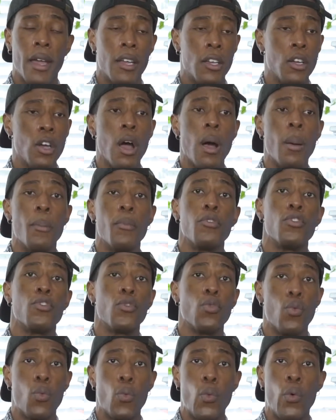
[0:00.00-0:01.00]
It
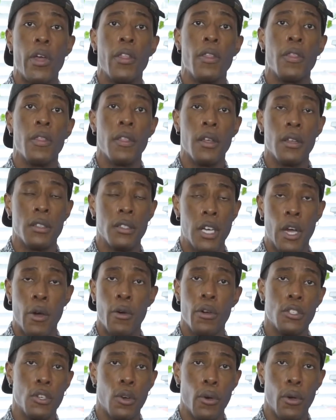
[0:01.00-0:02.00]
comes with the
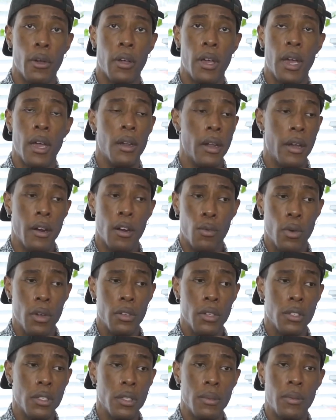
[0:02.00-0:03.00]
territory, okay? Negative
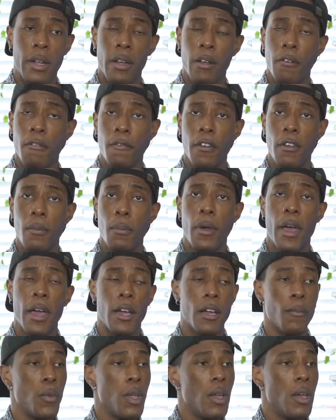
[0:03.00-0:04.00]
criticism, negative feedback.